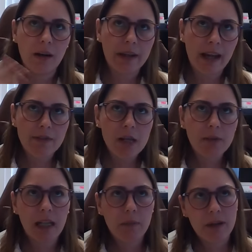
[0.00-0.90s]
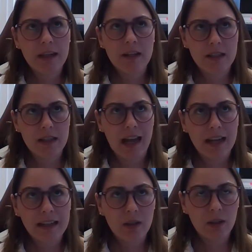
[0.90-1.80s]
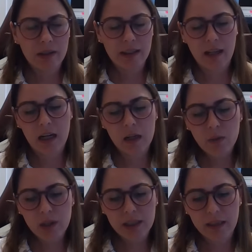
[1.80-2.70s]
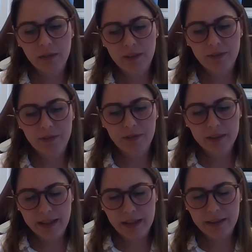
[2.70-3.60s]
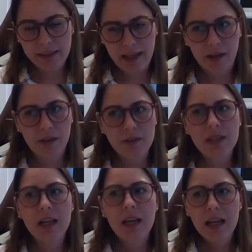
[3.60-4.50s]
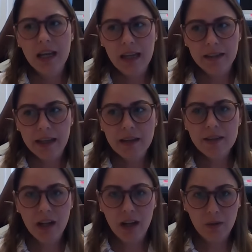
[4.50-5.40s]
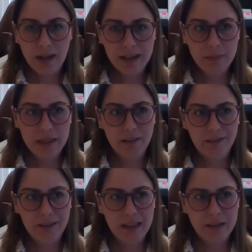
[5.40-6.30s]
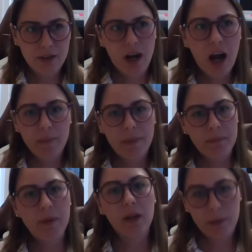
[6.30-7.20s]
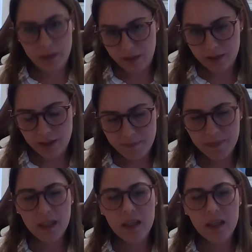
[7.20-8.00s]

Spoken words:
have some collaborators in Idaho that are working with dairy cows, and they saw quite a bit of a drop in milk production.